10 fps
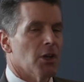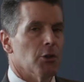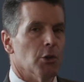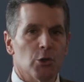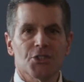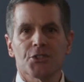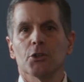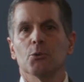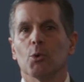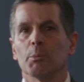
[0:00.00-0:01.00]
No
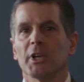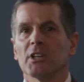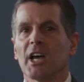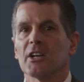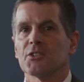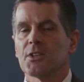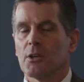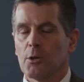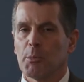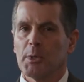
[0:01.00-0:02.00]
student will be allowed to,
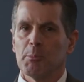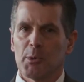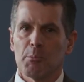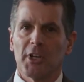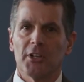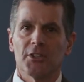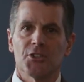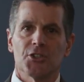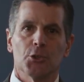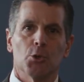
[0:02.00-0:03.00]
or be permitted
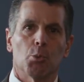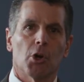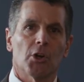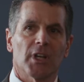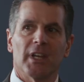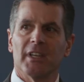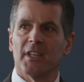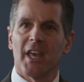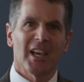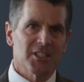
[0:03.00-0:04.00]
to work
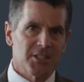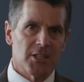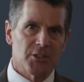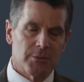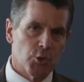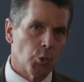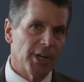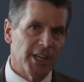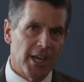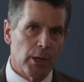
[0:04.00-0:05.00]
in excess of
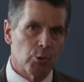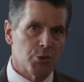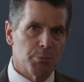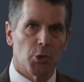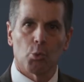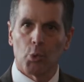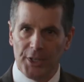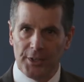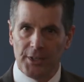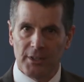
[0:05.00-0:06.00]
20 hours per
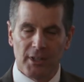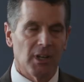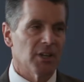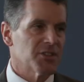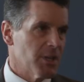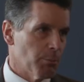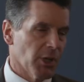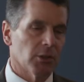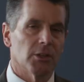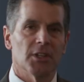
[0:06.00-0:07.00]
week.
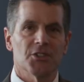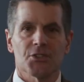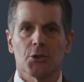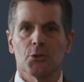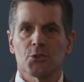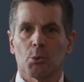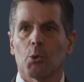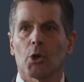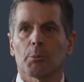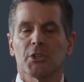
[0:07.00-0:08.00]
Typically, students will
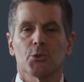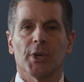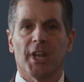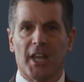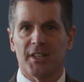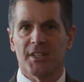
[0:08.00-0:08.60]
work between 8